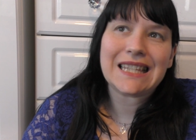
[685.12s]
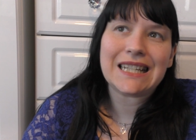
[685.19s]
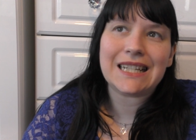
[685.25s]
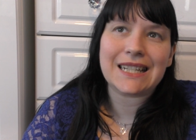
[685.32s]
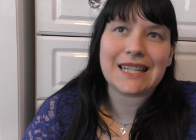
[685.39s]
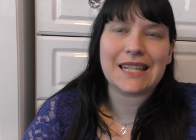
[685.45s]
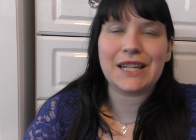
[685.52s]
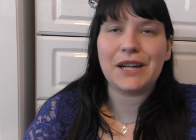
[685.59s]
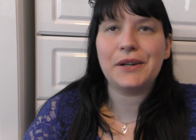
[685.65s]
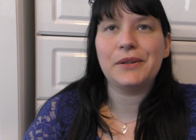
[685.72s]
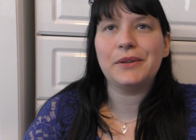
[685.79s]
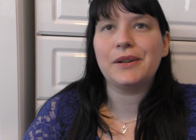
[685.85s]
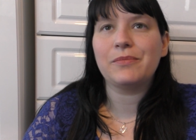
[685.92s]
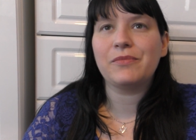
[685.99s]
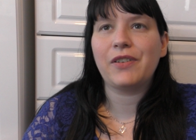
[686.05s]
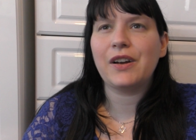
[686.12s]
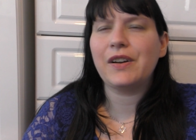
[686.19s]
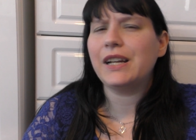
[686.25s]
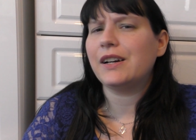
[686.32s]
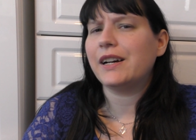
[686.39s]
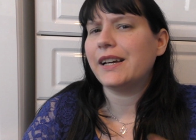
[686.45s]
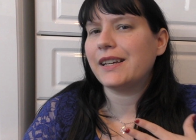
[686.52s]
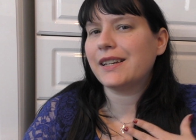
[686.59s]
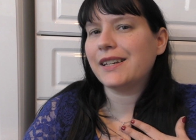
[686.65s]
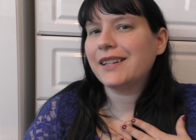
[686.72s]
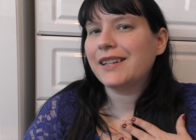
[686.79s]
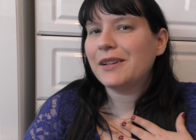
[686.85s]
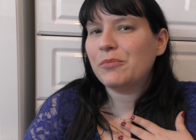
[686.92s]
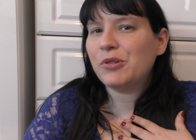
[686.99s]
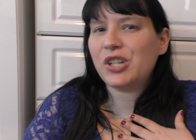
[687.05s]
I don't know. I'm very like
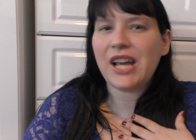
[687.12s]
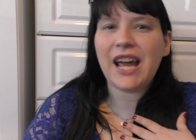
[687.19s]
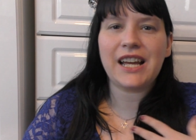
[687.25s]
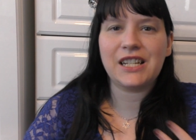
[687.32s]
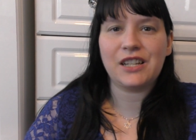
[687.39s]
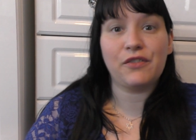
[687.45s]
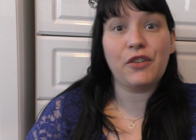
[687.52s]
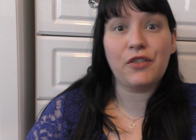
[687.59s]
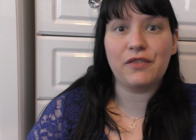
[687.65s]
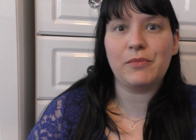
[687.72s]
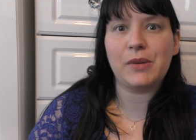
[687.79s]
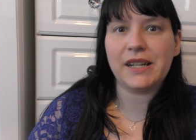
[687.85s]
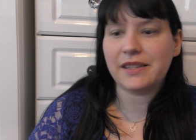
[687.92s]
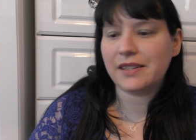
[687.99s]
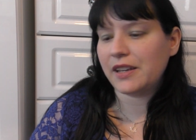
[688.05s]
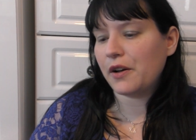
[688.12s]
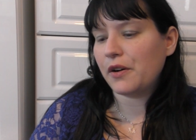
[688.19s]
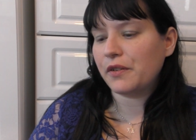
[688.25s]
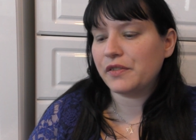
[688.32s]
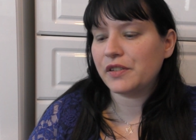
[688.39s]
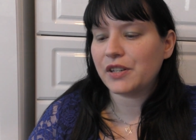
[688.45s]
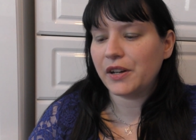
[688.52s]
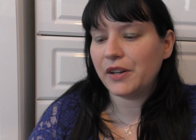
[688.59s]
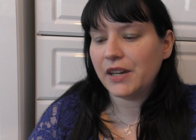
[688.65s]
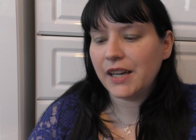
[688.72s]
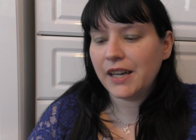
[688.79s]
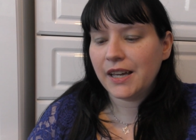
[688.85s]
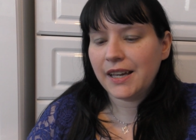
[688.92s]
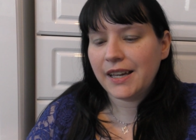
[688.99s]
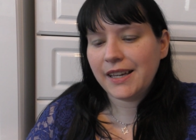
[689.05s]
protective of myself. So
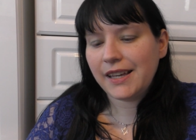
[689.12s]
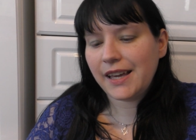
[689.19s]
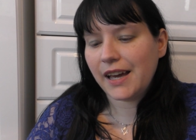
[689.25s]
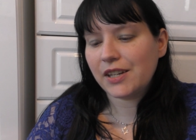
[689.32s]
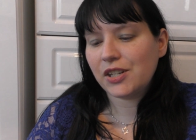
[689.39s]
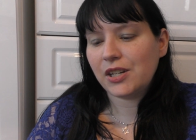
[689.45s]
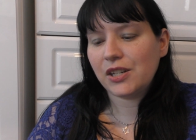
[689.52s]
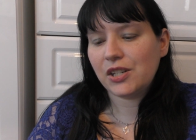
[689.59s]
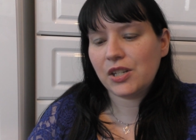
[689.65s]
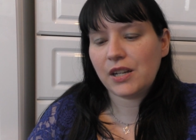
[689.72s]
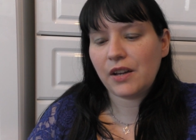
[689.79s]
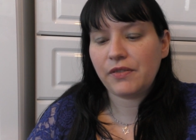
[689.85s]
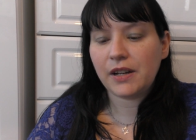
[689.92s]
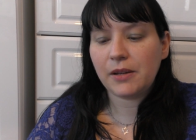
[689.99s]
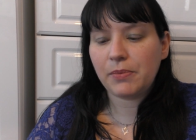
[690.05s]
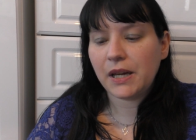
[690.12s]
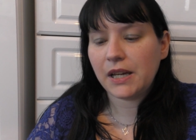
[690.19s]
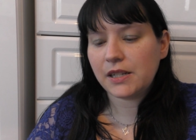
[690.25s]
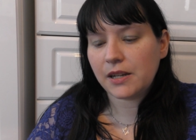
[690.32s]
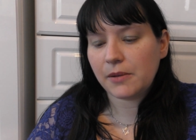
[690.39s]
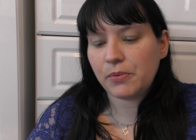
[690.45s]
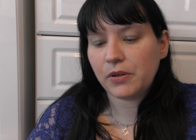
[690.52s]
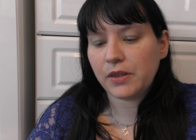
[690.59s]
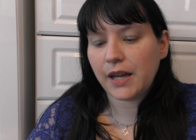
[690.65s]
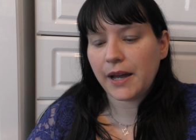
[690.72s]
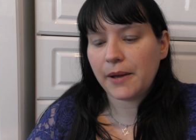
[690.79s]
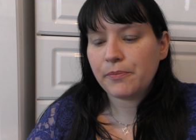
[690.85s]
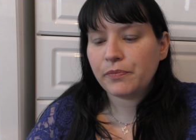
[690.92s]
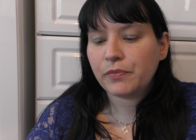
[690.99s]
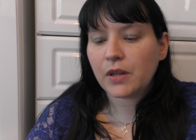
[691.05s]
yeah, she she definitely picks up on
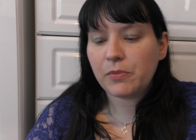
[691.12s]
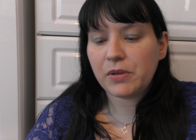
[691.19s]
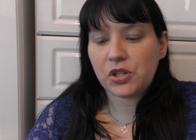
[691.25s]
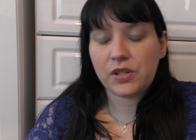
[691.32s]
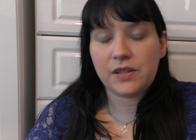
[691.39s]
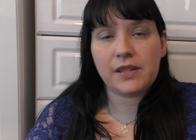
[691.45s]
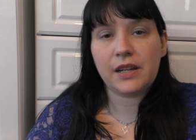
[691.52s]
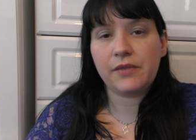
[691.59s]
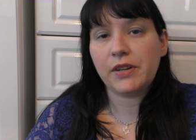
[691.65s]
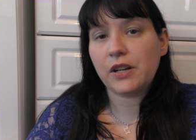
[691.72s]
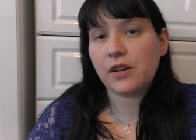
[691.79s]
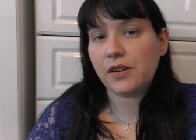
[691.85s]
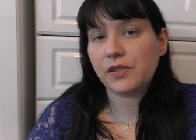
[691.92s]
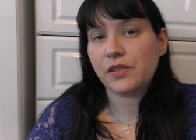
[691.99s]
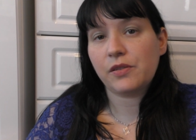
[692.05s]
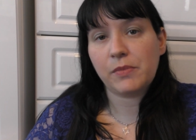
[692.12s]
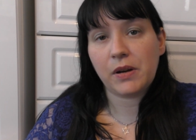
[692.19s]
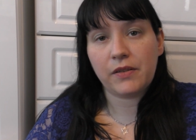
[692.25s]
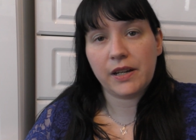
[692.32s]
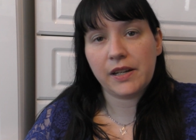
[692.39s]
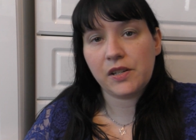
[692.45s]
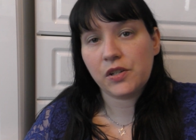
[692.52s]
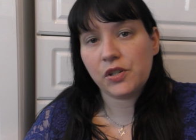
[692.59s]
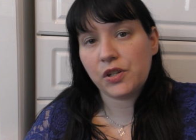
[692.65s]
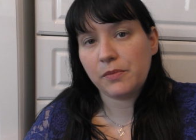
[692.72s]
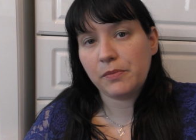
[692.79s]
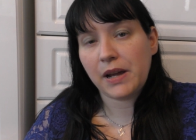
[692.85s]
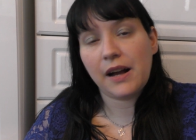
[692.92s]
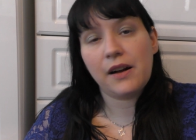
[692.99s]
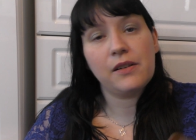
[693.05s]
that. But she said in regards to my relationship
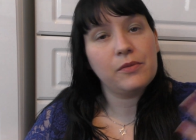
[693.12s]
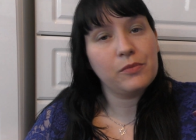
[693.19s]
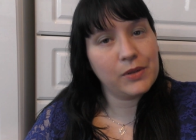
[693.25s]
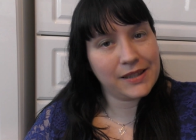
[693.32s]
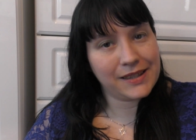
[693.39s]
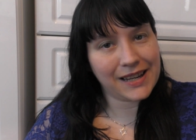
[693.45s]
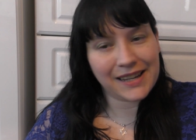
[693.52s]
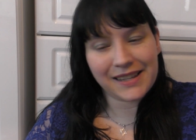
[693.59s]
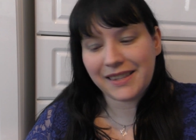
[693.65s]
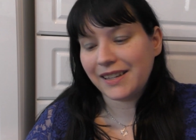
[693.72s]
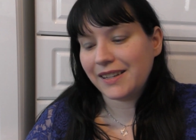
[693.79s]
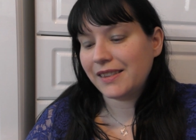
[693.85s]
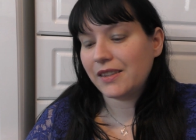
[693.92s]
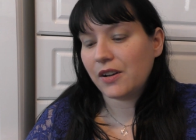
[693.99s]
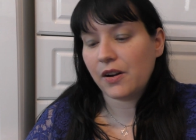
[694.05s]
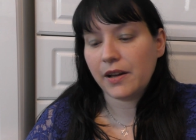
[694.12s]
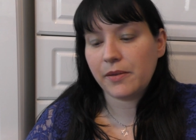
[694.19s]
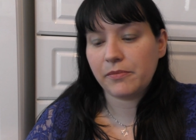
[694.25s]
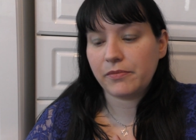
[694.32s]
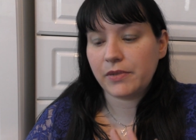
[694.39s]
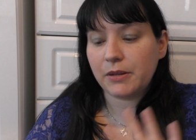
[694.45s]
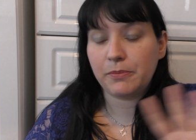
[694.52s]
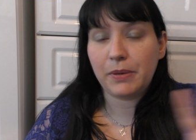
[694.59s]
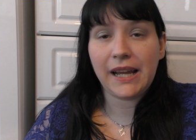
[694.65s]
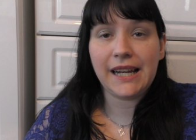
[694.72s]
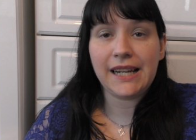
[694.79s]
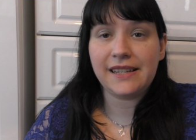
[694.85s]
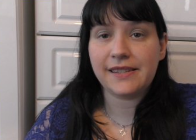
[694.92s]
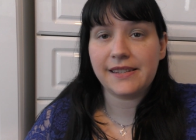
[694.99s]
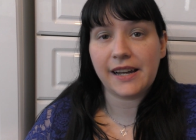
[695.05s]
now with Nathan that I'm
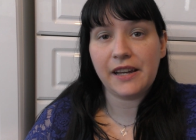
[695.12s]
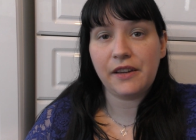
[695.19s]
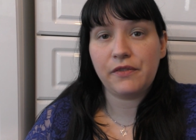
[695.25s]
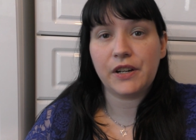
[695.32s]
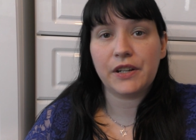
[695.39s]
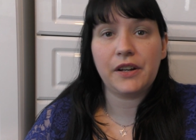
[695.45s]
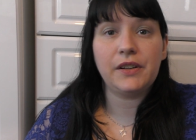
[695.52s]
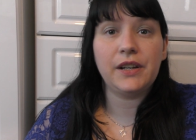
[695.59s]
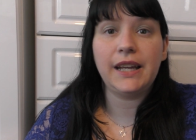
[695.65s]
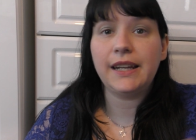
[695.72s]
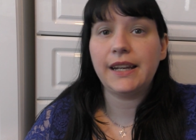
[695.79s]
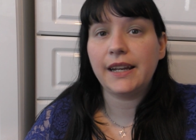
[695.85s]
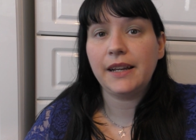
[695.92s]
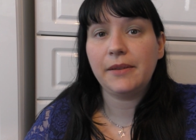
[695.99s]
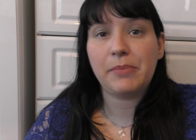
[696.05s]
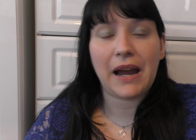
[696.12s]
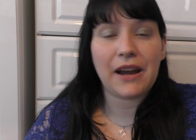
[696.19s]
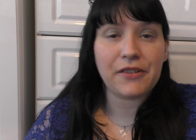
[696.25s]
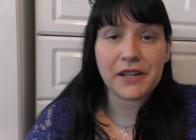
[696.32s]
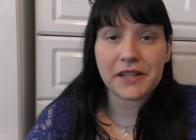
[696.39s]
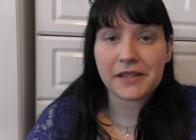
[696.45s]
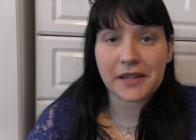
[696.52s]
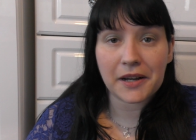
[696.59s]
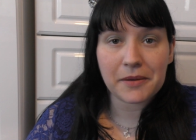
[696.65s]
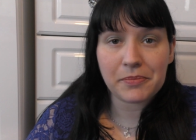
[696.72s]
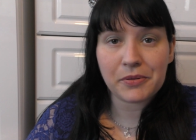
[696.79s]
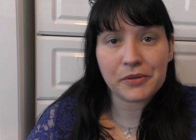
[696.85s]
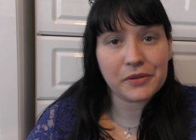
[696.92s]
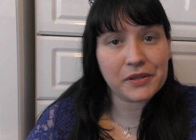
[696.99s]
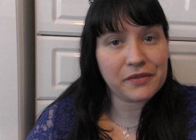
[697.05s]
completely safe. I don't need any barriers
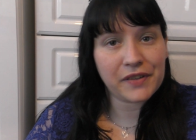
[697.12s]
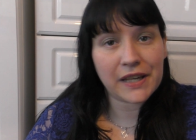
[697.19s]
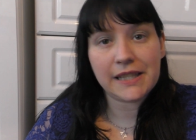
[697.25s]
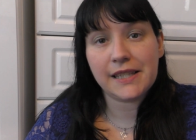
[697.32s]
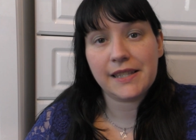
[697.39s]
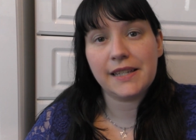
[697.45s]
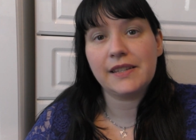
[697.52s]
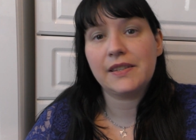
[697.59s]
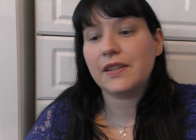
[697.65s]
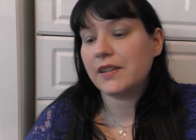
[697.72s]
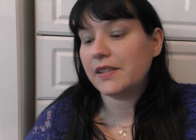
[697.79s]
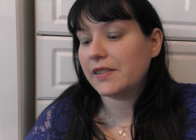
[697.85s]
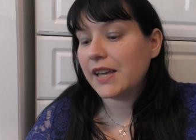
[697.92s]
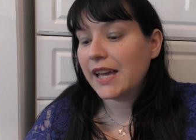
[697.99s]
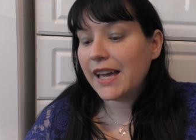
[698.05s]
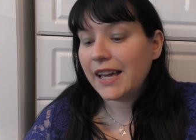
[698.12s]
up or defences because